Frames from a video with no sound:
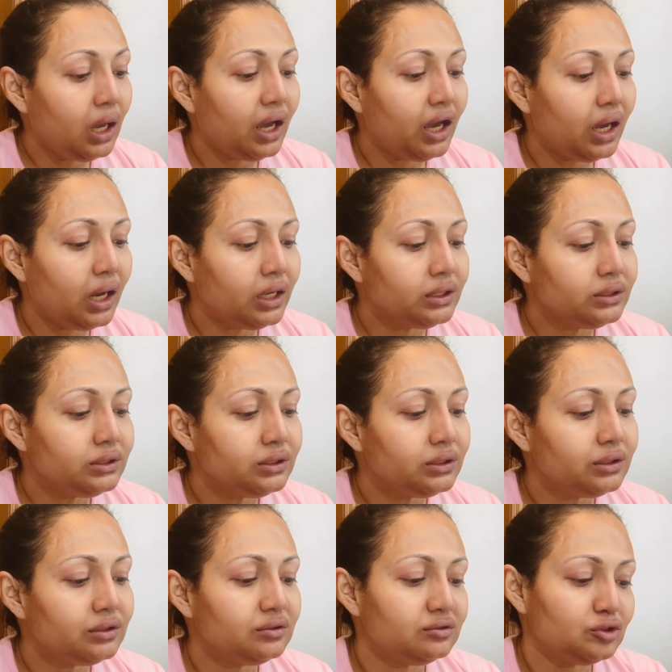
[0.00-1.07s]

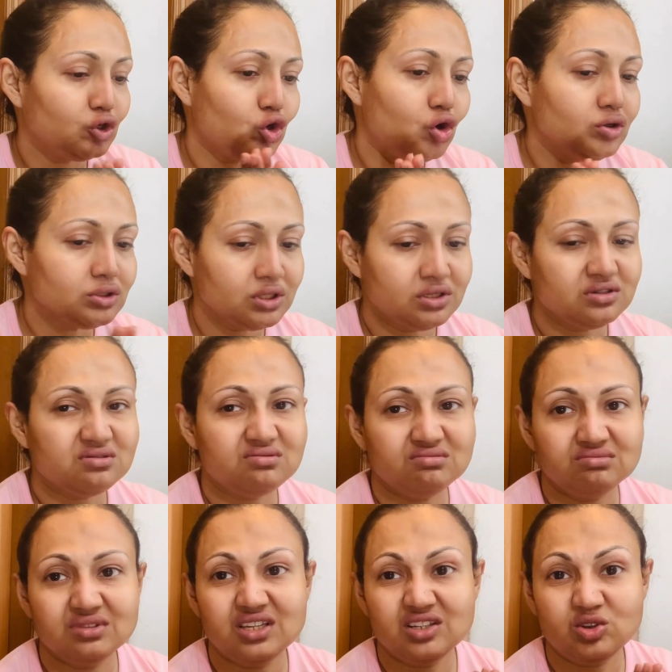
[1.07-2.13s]
and the cons is
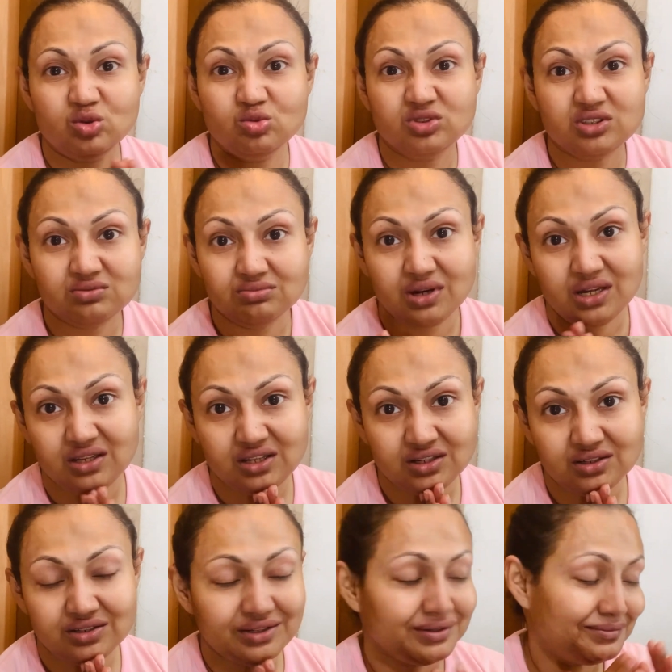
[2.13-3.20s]
they don't smell
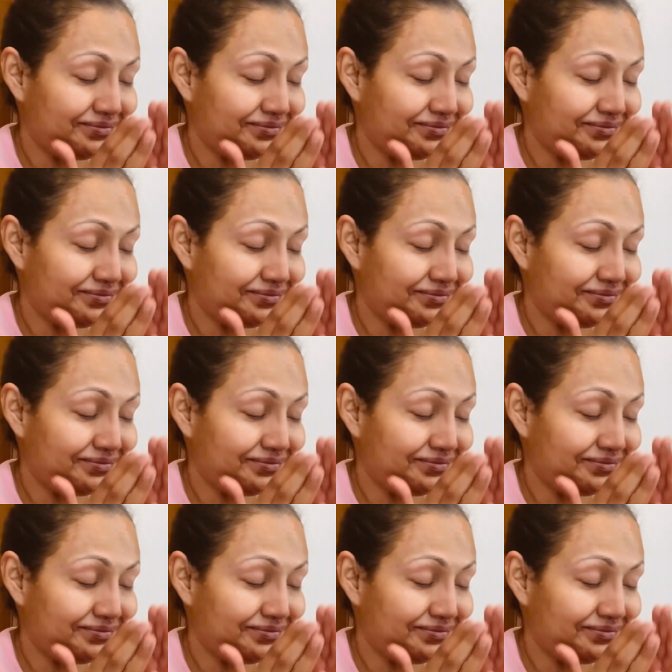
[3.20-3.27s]
good.